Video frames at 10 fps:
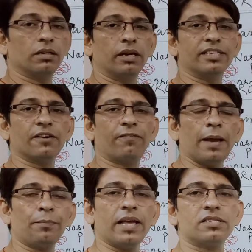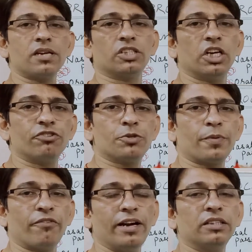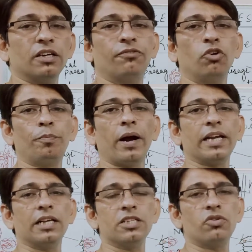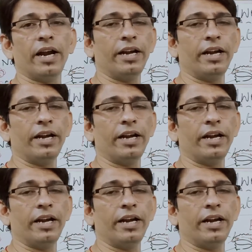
is a flap-like structure which prevents the food particles to enter